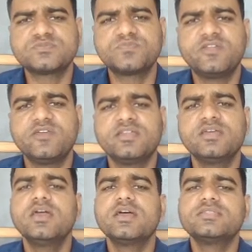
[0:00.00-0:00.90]

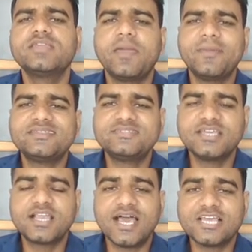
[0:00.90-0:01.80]
between the
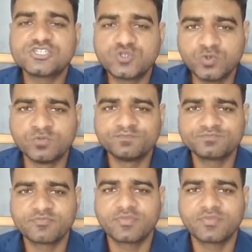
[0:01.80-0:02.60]
MHC class 2